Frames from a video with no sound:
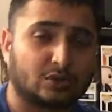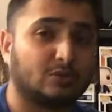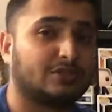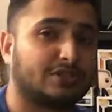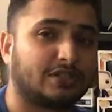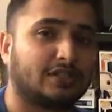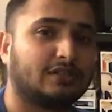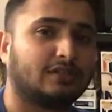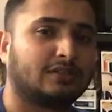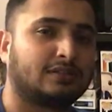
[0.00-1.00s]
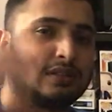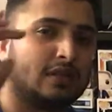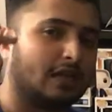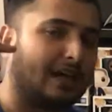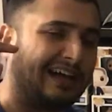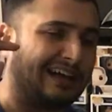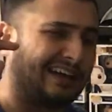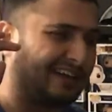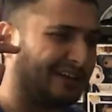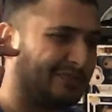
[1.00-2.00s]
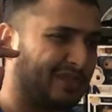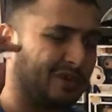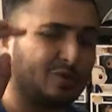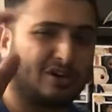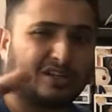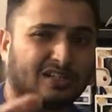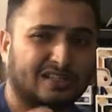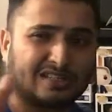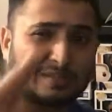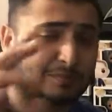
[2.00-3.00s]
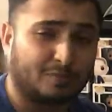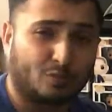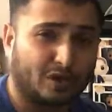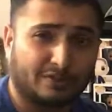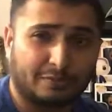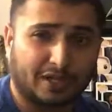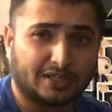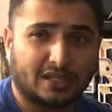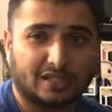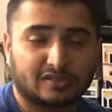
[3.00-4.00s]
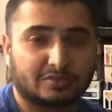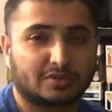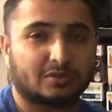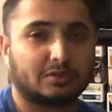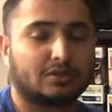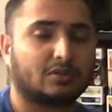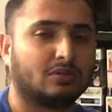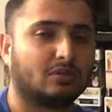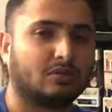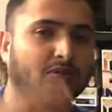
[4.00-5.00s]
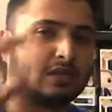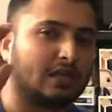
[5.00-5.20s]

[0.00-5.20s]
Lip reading: school shield. There was the one of the bad guys from Scooby-Doo.